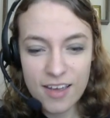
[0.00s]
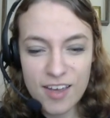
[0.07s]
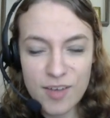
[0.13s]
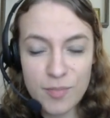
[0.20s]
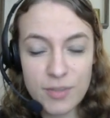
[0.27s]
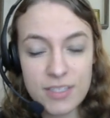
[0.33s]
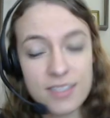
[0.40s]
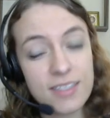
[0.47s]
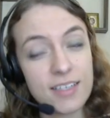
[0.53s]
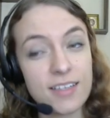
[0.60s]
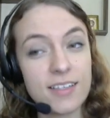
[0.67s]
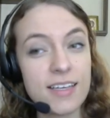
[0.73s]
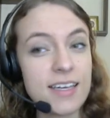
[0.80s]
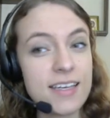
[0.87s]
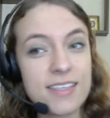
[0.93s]
But still,
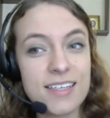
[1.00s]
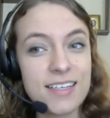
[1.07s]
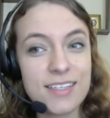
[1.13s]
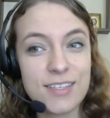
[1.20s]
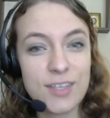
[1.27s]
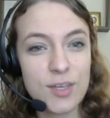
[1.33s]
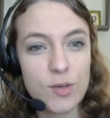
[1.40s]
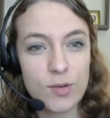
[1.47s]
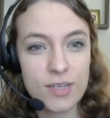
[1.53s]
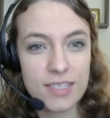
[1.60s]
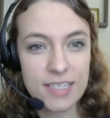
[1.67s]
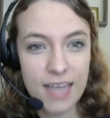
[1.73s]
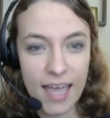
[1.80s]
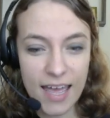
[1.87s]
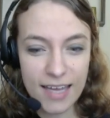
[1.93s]
he isn't as cute as
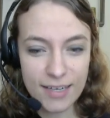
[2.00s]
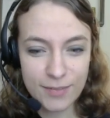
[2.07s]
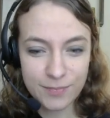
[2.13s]
Ned.